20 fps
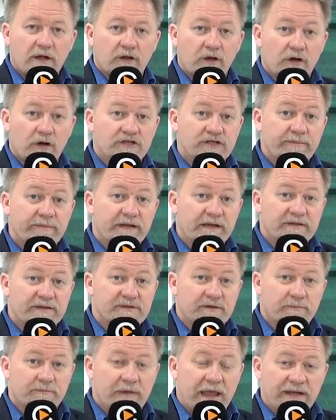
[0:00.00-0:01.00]
largely
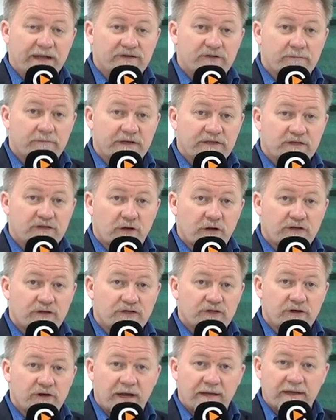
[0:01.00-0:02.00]
because their plants are much
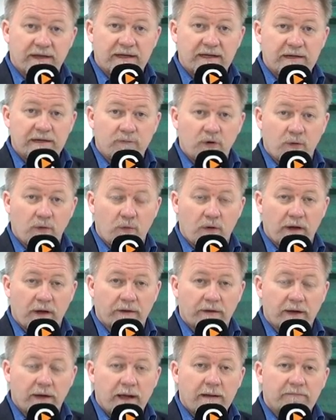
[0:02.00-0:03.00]
larger and they need more
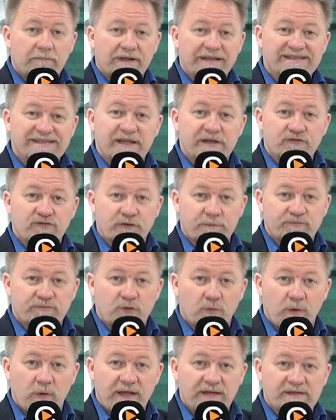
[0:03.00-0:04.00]
water, plus they drip
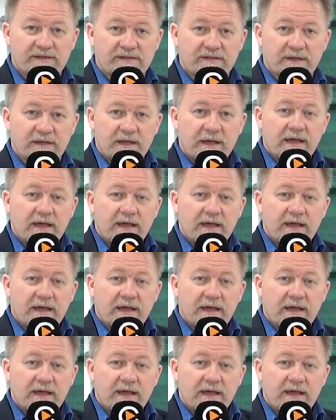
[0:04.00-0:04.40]
to waste.